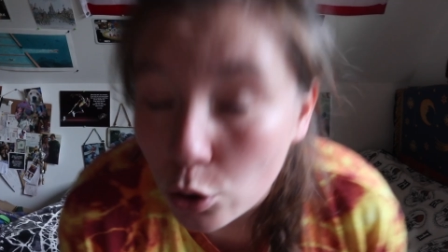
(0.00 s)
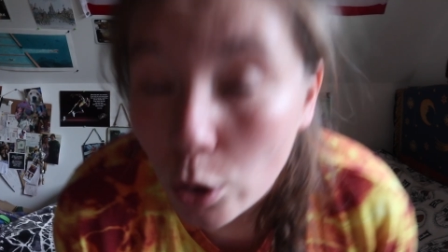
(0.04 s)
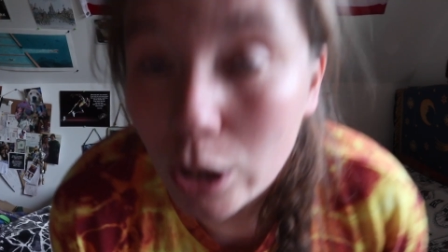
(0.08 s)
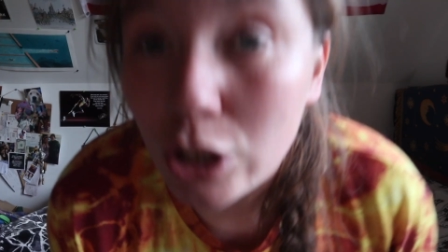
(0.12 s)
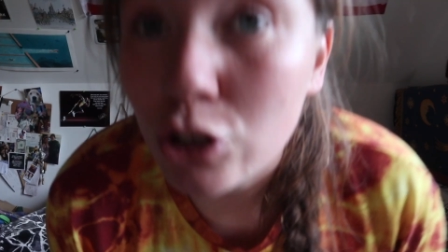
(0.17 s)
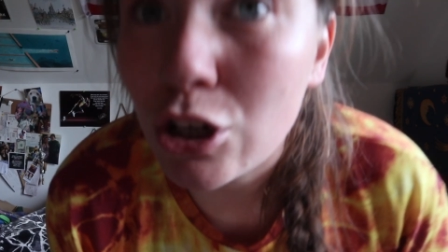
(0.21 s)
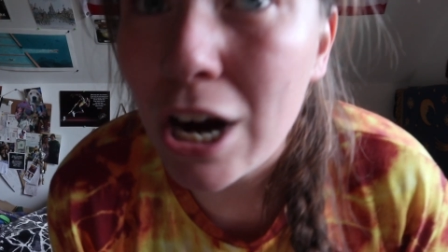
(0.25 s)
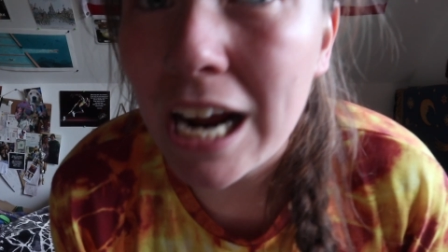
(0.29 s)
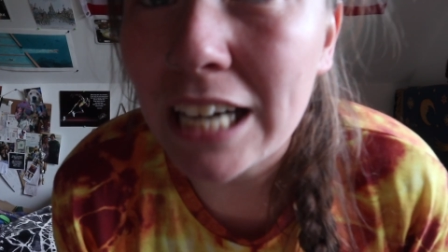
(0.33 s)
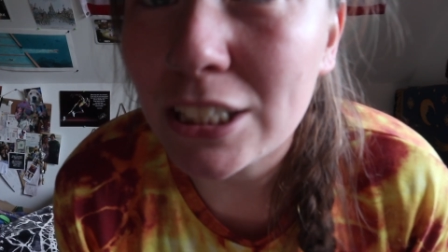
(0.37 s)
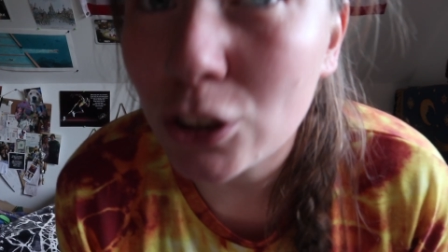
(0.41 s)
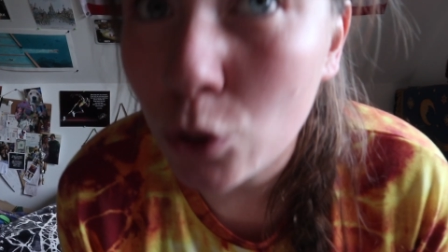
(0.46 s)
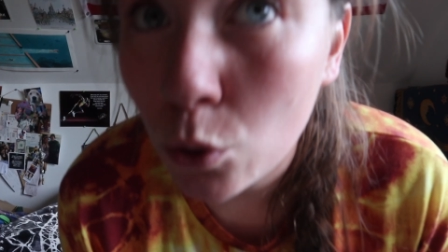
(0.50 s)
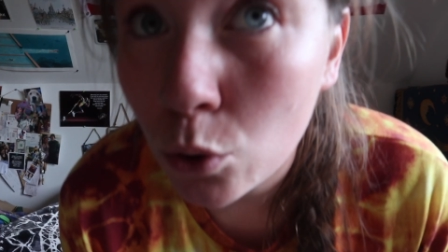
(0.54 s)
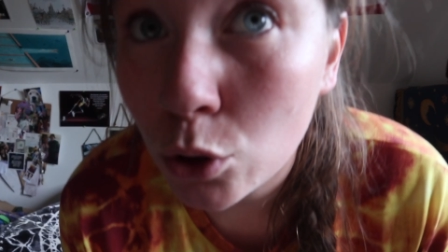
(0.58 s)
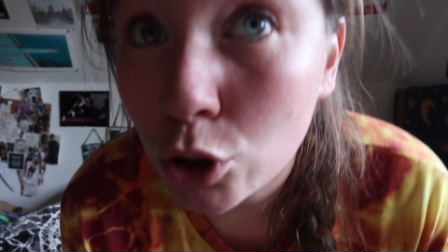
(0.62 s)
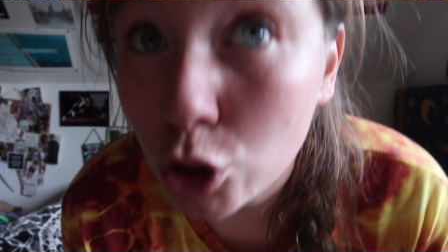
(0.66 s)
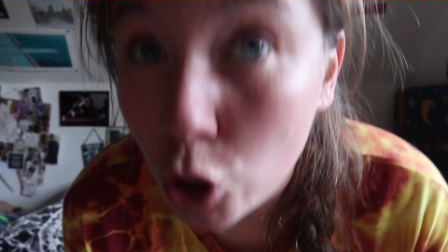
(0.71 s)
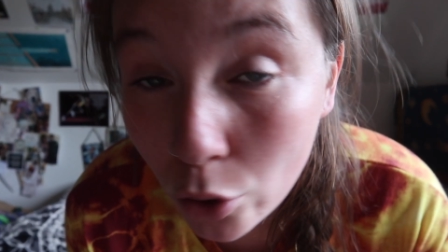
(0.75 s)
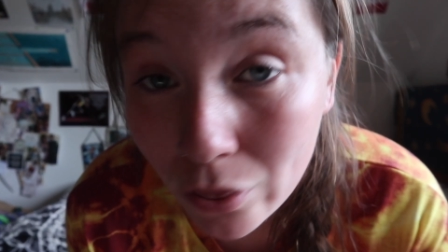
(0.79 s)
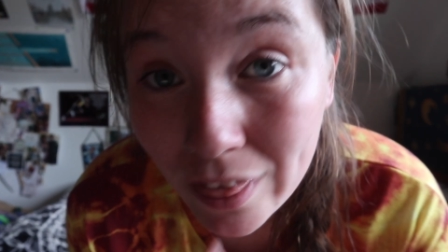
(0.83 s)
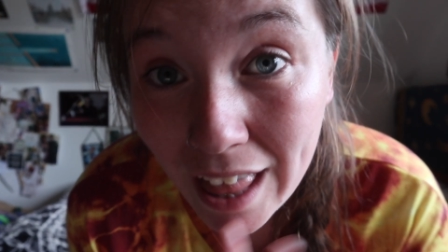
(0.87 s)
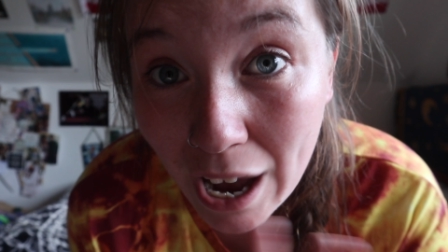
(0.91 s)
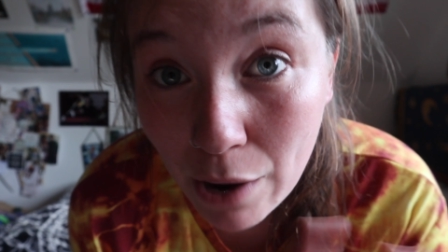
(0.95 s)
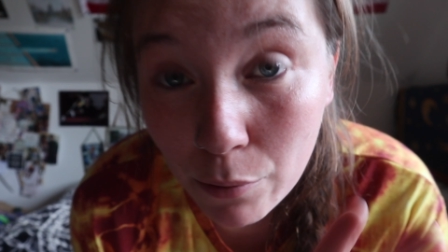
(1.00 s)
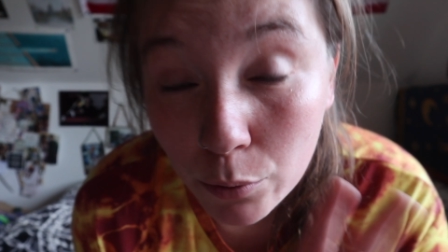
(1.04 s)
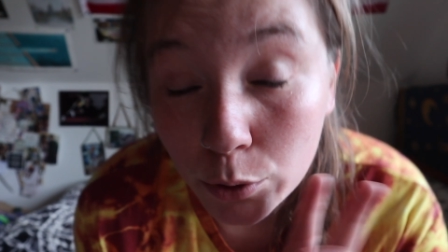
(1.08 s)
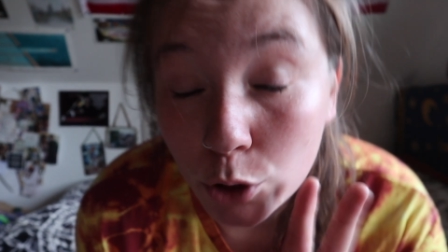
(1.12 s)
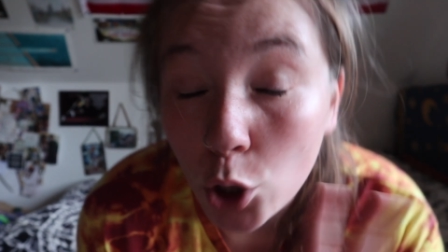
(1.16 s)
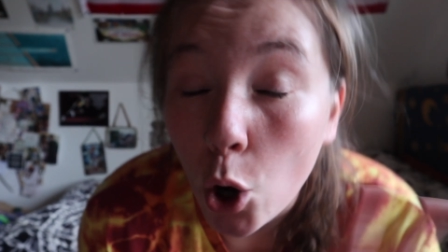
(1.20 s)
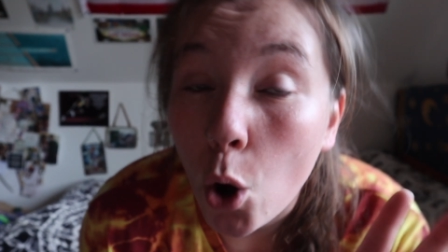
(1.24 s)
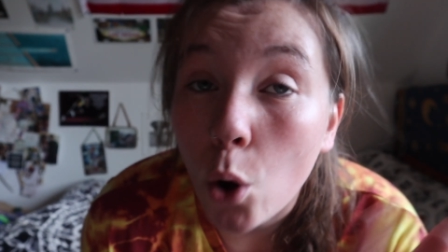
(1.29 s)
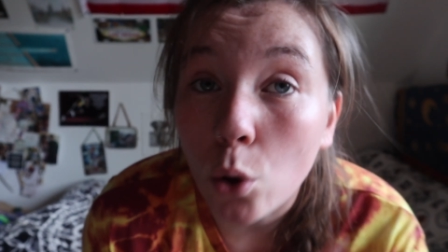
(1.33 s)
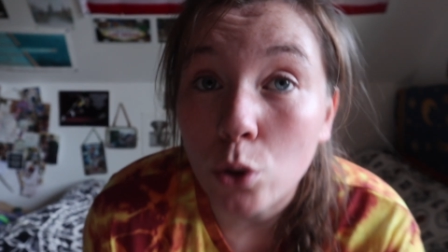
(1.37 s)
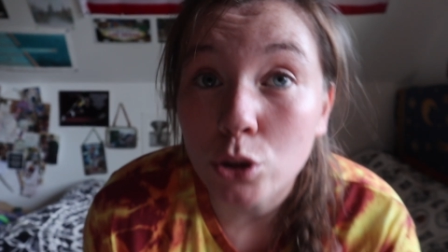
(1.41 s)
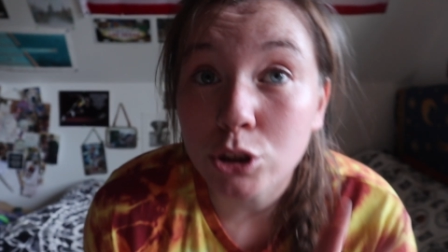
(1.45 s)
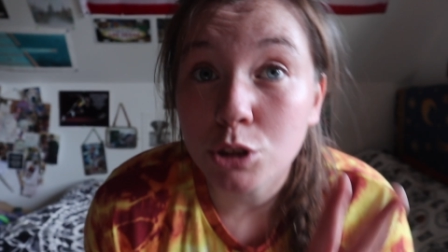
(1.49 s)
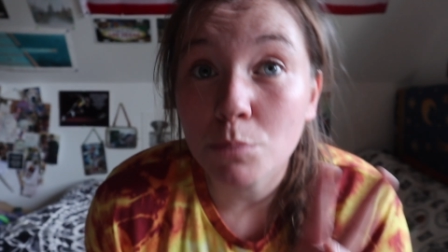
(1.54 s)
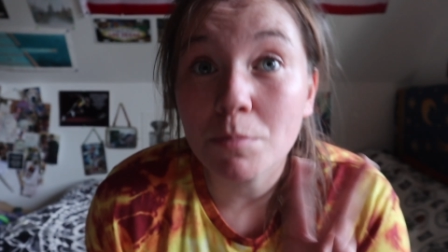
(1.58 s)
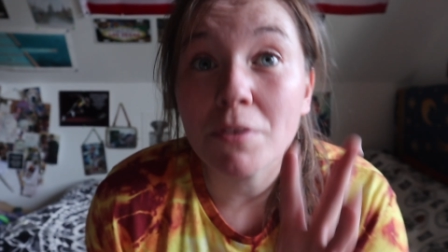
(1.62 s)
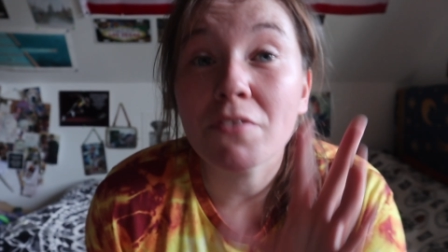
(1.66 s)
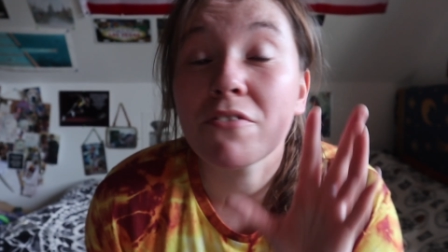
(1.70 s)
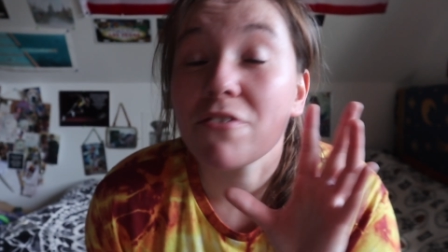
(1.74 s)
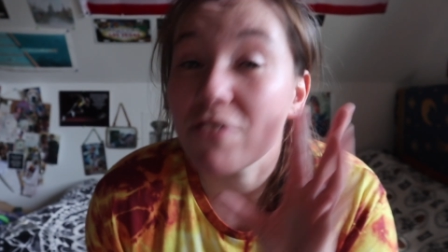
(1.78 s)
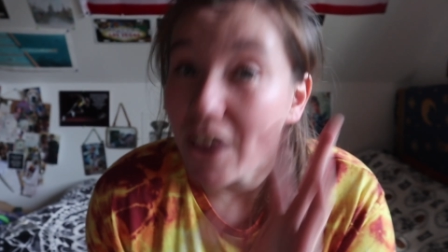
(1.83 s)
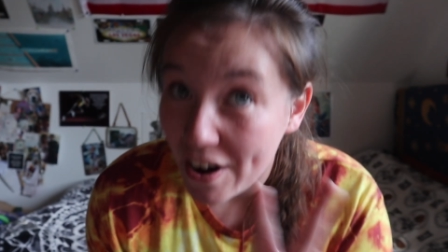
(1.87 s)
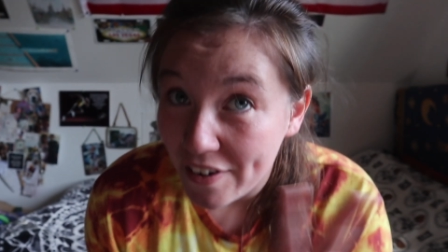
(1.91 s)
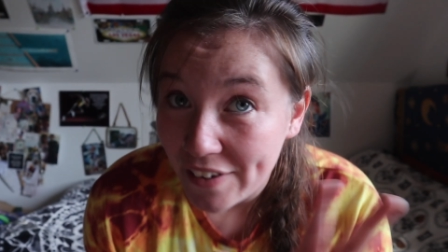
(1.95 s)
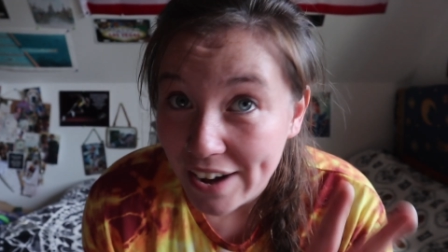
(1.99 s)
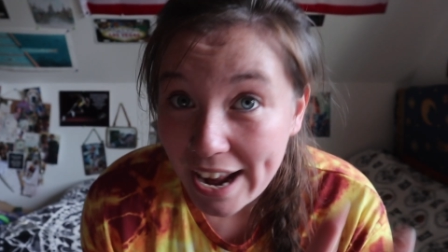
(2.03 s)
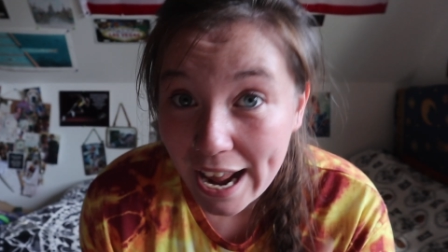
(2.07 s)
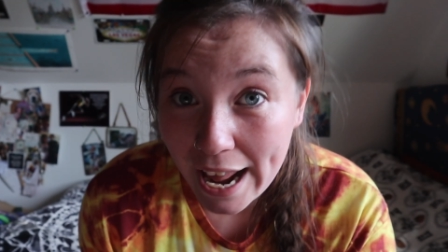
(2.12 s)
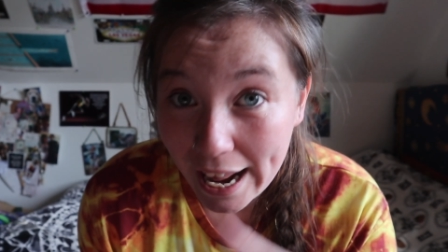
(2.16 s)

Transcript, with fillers: a crash course on that would also be very